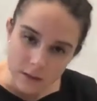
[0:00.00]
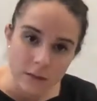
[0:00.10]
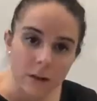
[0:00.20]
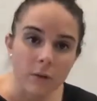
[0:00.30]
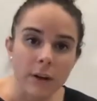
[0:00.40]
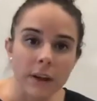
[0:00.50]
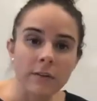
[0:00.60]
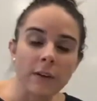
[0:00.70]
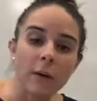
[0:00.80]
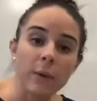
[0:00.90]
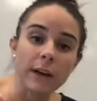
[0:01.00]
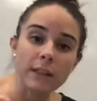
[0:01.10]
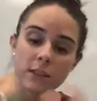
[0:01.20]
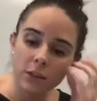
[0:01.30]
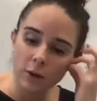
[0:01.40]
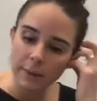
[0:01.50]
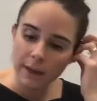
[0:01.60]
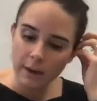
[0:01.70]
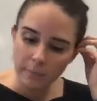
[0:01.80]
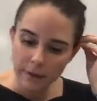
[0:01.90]
So if when I start
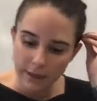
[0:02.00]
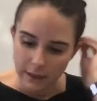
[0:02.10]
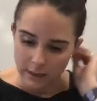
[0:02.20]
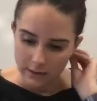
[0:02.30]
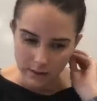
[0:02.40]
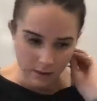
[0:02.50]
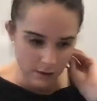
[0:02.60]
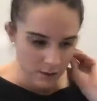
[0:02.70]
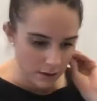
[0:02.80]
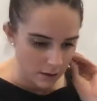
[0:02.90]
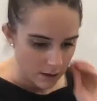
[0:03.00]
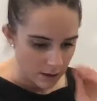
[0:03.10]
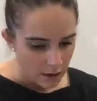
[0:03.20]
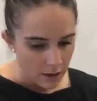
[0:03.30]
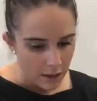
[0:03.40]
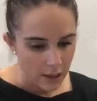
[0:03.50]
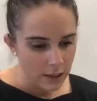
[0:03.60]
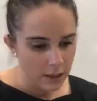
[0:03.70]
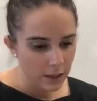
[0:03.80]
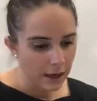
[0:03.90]
back up again
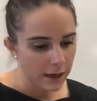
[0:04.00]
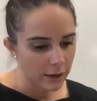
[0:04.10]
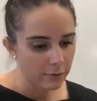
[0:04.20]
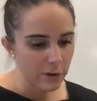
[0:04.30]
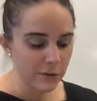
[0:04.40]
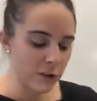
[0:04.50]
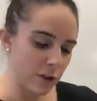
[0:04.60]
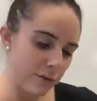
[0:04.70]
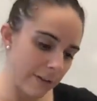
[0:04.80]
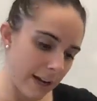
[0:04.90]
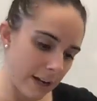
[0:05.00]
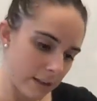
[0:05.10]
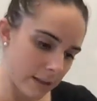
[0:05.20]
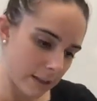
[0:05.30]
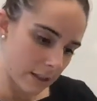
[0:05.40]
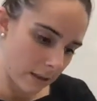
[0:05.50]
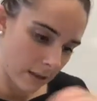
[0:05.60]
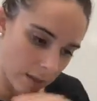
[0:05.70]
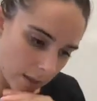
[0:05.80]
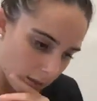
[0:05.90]
and I have moved too fast,
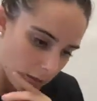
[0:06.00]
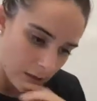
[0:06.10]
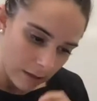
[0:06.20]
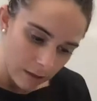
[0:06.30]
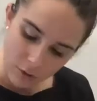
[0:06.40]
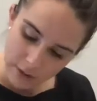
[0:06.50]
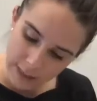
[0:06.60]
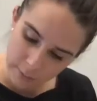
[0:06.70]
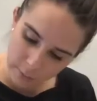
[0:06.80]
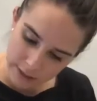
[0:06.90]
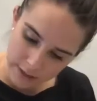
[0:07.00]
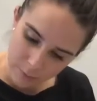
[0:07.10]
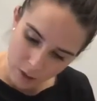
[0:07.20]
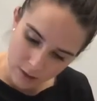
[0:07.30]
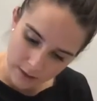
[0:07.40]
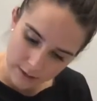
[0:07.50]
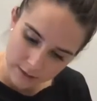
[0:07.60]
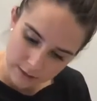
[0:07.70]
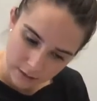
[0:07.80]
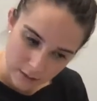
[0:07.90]
go ahead and press
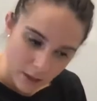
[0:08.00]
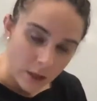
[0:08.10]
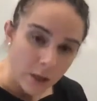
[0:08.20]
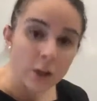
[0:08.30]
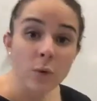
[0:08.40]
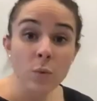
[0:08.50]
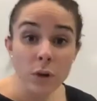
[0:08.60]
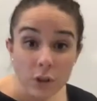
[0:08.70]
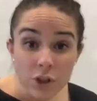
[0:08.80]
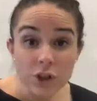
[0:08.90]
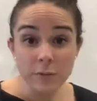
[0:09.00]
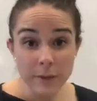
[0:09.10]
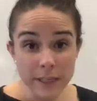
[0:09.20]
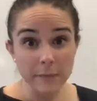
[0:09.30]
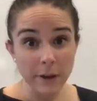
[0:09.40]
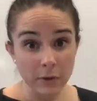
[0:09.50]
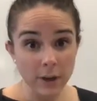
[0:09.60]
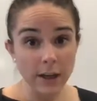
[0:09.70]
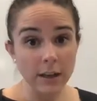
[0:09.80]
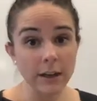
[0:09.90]
pause. Your words should be spelled
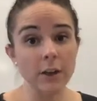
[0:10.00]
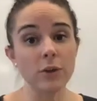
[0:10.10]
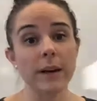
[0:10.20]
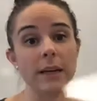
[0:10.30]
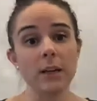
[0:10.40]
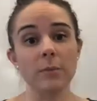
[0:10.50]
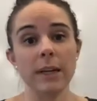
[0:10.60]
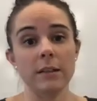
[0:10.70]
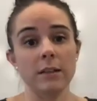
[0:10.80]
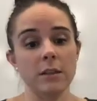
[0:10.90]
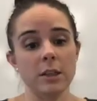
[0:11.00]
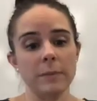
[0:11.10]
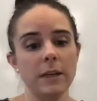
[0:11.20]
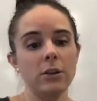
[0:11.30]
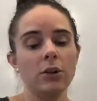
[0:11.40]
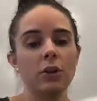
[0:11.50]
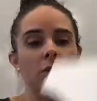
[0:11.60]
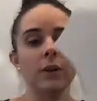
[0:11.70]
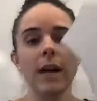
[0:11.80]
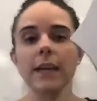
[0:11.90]
correctly on your reindeer because they're spelled
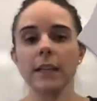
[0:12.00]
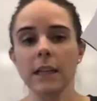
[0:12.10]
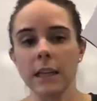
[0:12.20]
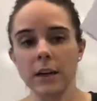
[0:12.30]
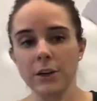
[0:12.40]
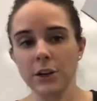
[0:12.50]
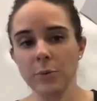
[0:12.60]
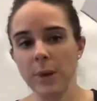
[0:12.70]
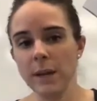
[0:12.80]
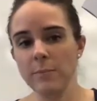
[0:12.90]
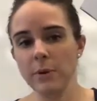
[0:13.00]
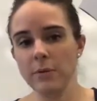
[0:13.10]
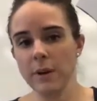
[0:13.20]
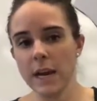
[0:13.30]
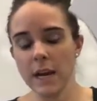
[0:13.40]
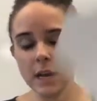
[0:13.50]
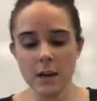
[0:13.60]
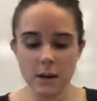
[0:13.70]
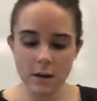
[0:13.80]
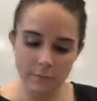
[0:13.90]
correctly on your paper right
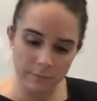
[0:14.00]
here.